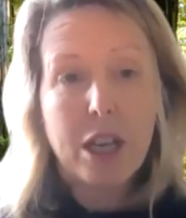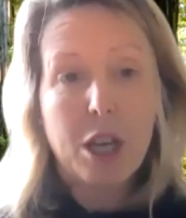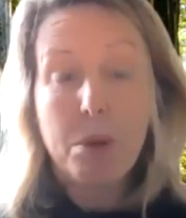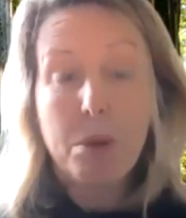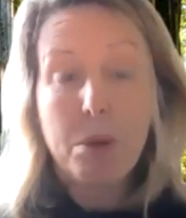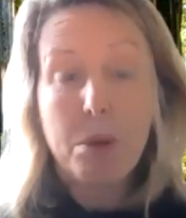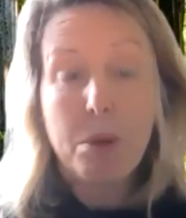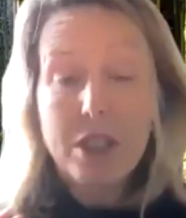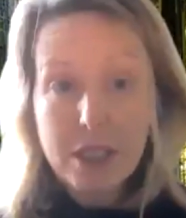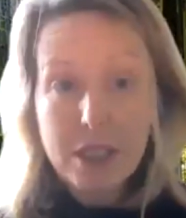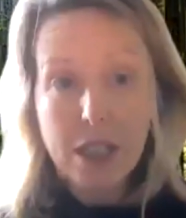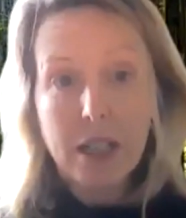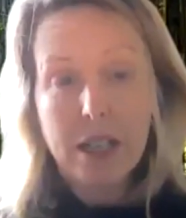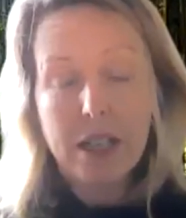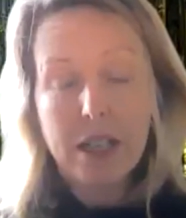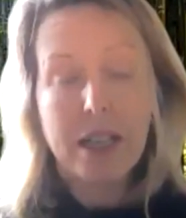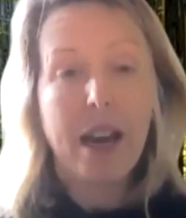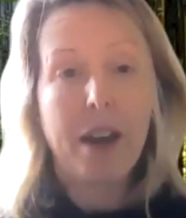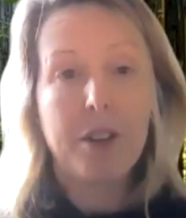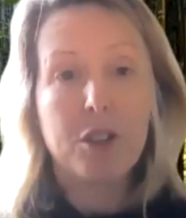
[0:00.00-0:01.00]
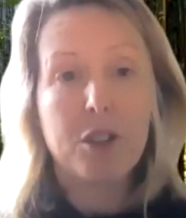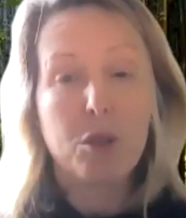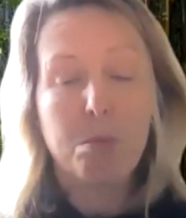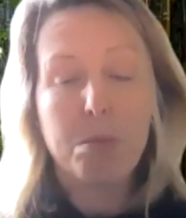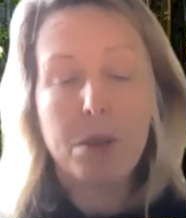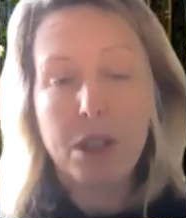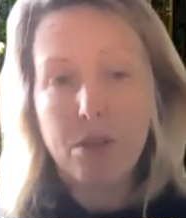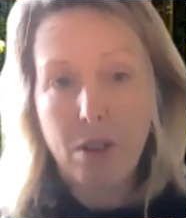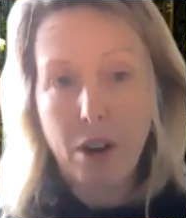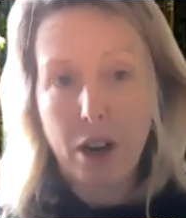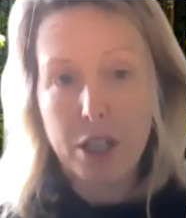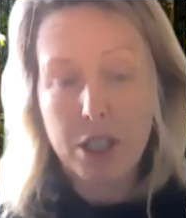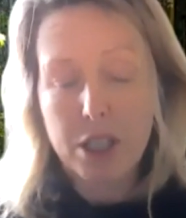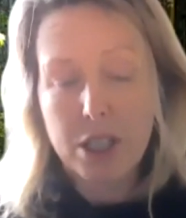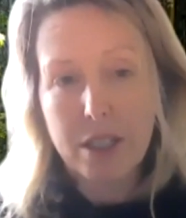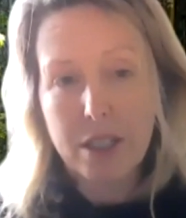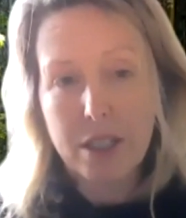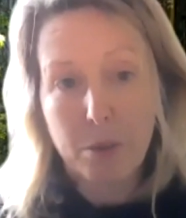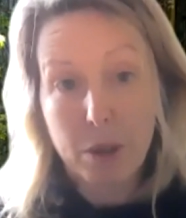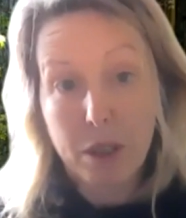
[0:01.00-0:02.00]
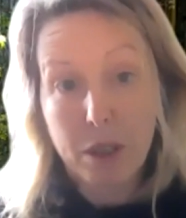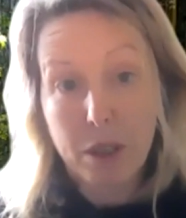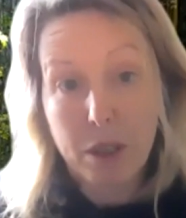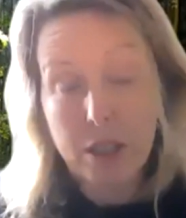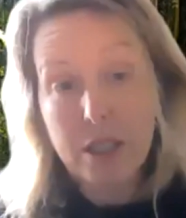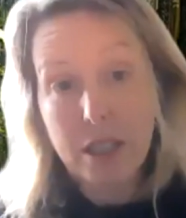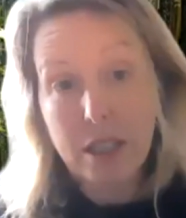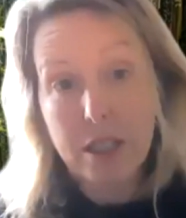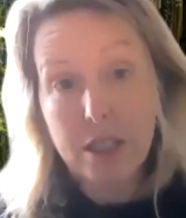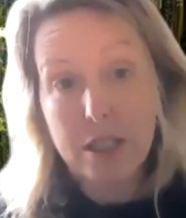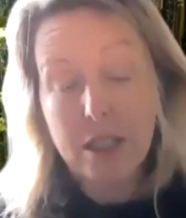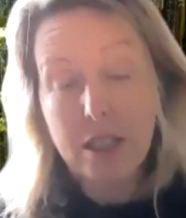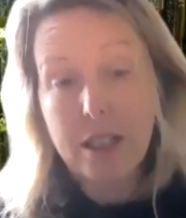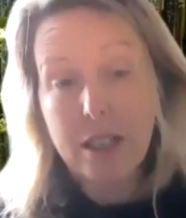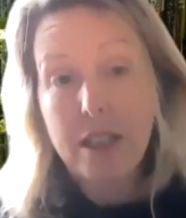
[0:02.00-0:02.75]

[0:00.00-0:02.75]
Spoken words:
but suddenly now there's a big rush, and we're going to see this